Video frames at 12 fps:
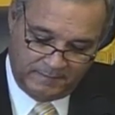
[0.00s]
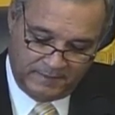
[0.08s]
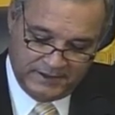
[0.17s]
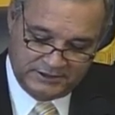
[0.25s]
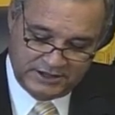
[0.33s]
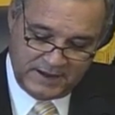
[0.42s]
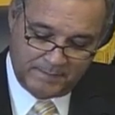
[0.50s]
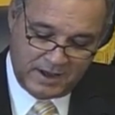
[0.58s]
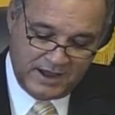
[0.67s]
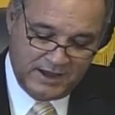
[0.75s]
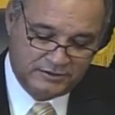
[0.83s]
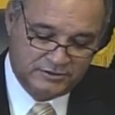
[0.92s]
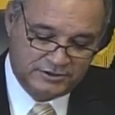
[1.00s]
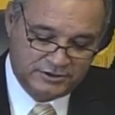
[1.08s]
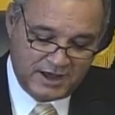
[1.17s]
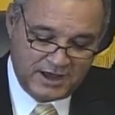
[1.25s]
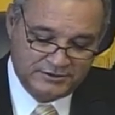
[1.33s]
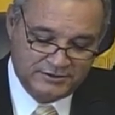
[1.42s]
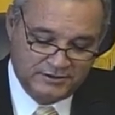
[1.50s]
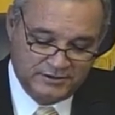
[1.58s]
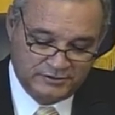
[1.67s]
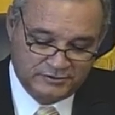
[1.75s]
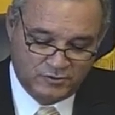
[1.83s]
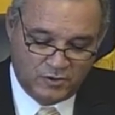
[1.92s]
except by exercising the
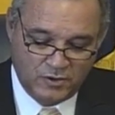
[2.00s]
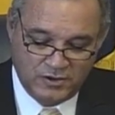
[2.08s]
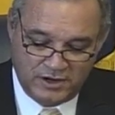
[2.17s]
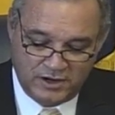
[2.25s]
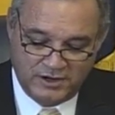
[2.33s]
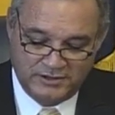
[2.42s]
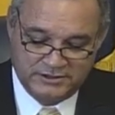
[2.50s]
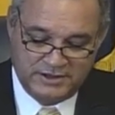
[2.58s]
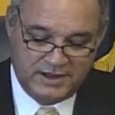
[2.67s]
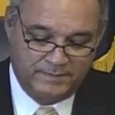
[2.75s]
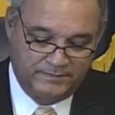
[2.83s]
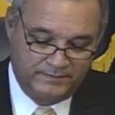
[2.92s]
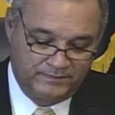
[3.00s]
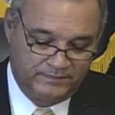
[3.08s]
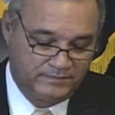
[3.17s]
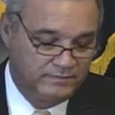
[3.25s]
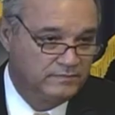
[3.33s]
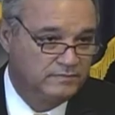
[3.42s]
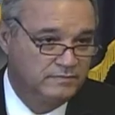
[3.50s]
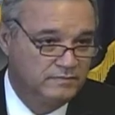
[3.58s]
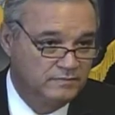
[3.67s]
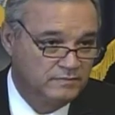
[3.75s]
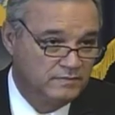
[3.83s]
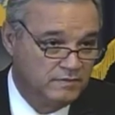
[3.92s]
extraordinary step
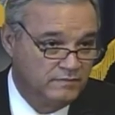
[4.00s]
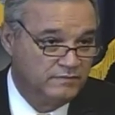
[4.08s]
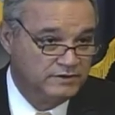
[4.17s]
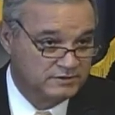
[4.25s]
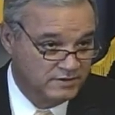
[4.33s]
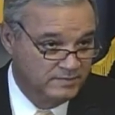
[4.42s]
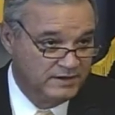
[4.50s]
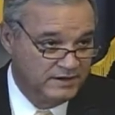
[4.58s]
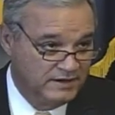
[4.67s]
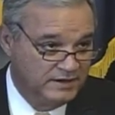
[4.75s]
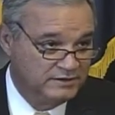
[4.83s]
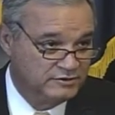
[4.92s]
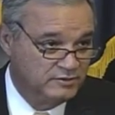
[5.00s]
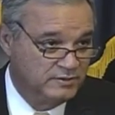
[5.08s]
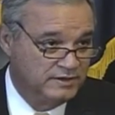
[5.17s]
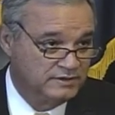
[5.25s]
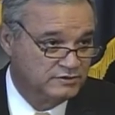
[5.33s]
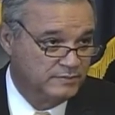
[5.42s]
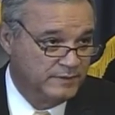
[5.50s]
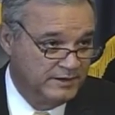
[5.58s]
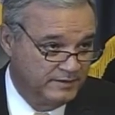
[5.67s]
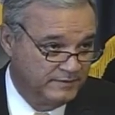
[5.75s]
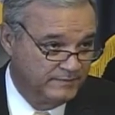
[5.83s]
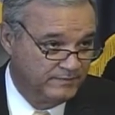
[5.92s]
of this committee issuing a
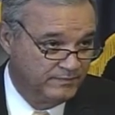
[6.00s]
subpoena.